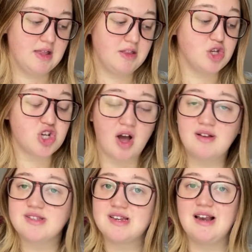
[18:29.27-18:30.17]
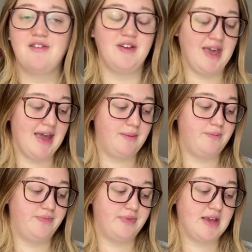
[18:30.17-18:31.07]
The chance to love again.
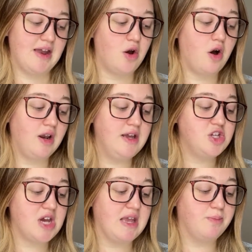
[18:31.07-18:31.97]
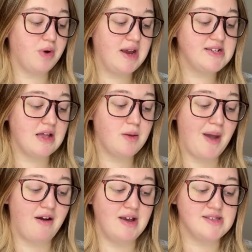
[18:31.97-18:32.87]
Can Holly and Jake break down the
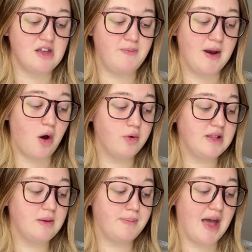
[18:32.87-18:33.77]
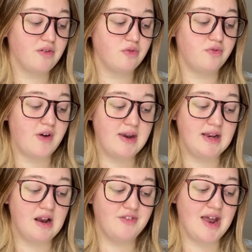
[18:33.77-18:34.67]
barriers that have been holding them back from
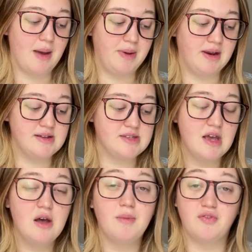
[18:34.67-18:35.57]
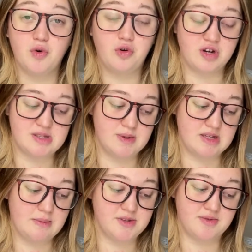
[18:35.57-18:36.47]
finding love and happiness before Christmas
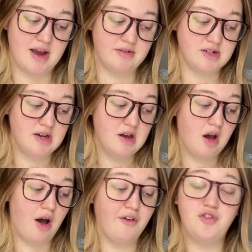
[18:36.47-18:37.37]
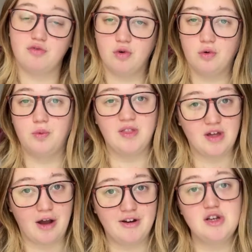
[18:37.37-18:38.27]
comes around? After all, with
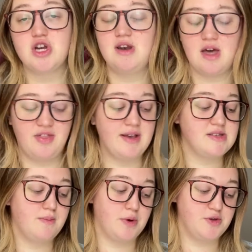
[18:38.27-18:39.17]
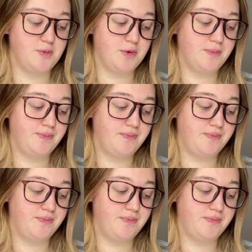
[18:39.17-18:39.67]
courage, nothing is impossible.